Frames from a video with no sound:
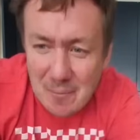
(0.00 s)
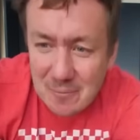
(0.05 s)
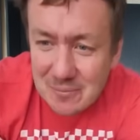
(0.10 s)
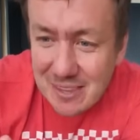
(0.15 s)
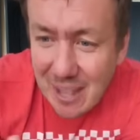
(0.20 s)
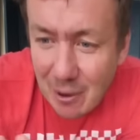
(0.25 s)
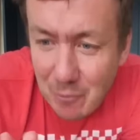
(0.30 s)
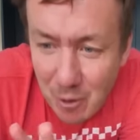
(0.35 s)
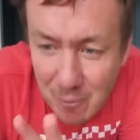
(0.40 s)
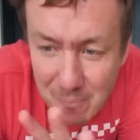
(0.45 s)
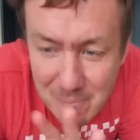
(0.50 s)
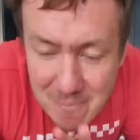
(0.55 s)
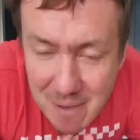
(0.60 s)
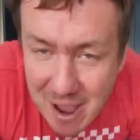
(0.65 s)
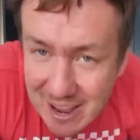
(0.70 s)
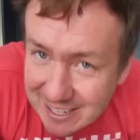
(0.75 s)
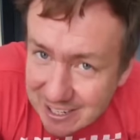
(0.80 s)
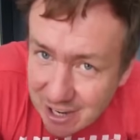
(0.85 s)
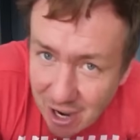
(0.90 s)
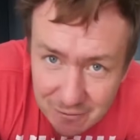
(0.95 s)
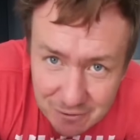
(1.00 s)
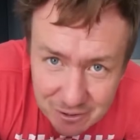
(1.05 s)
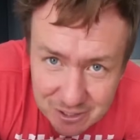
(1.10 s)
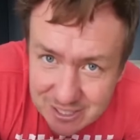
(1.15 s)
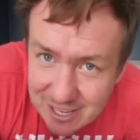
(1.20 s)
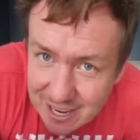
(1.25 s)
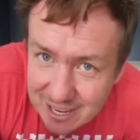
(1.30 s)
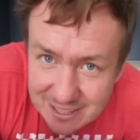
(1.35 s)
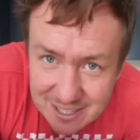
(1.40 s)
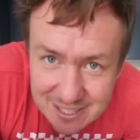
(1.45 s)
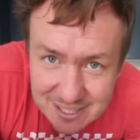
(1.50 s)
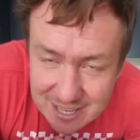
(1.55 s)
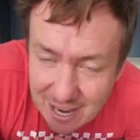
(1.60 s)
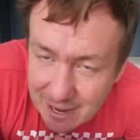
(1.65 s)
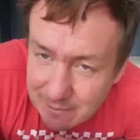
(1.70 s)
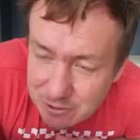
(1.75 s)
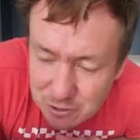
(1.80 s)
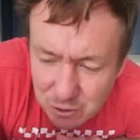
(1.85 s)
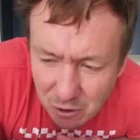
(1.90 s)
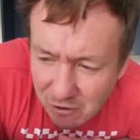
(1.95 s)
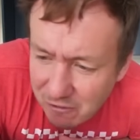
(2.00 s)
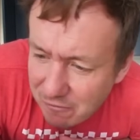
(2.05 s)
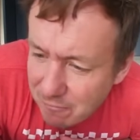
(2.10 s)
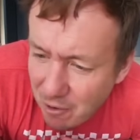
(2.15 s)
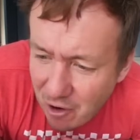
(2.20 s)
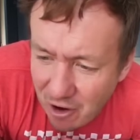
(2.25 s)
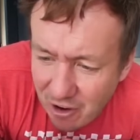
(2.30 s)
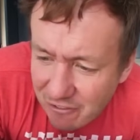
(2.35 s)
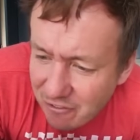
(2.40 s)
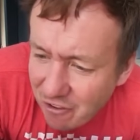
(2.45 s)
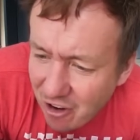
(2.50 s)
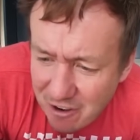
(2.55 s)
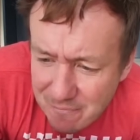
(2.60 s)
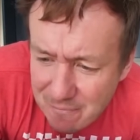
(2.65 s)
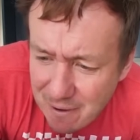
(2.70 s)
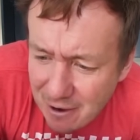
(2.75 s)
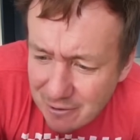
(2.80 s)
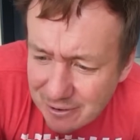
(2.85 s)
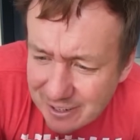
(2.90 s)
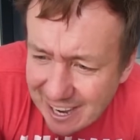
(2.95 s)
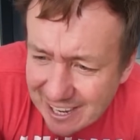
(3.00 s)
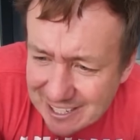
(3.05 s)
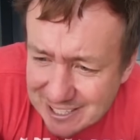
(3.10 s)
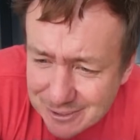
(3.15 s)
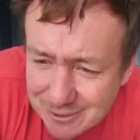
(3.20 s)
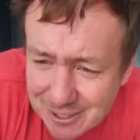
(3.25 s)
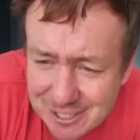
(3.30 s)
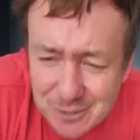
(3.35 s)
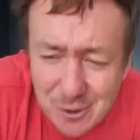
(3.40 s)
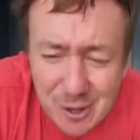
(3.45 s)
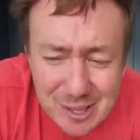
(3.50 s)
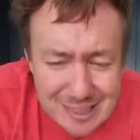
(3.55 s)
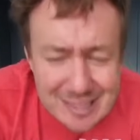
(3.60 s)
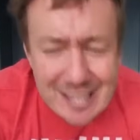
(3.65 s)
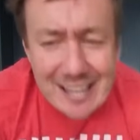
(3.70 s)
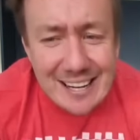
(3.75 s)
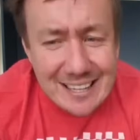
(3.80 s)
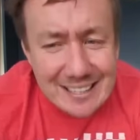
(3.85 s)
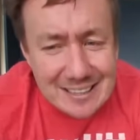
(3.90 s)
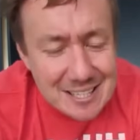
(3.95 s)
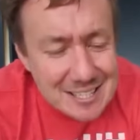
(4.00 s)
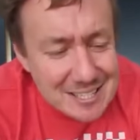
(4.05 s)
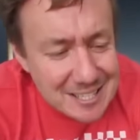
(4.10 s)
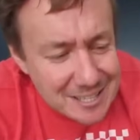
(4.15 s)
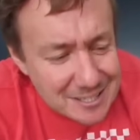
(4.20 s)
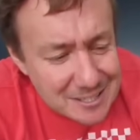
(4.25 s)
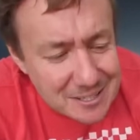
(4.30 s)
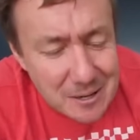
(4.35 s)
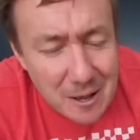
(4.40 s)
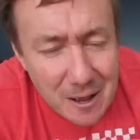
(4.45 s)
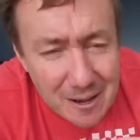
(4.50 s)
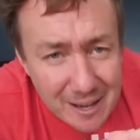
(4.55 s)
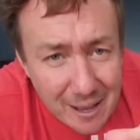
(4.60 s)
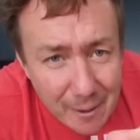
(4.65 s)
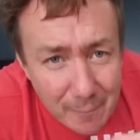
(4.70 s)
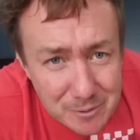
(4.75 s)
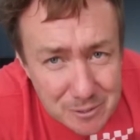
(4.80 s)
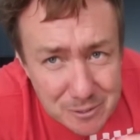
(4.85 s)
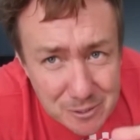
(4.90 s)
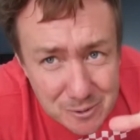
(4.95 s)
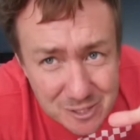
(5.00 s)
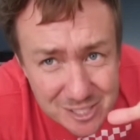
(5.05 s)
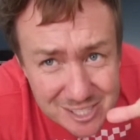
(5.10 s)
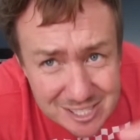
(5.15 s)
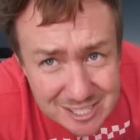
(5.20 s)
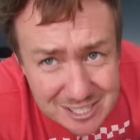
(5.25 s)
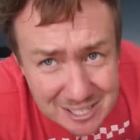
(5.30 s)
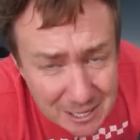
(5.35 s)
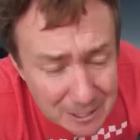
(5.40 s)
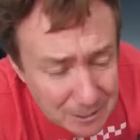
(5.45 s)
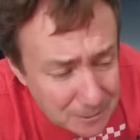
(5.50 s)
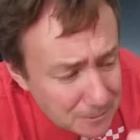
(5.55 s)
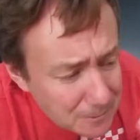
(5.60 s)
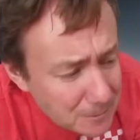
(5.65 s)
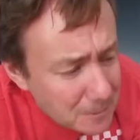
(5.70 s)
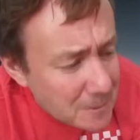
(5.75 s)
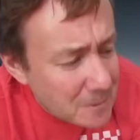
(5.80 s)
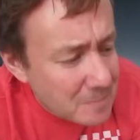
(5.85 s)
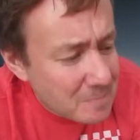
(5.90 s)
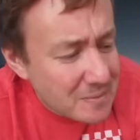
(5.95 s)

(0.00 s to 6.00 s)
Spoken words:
There were many others in the same sort of £5 category, so I think this isn't an absolute steal.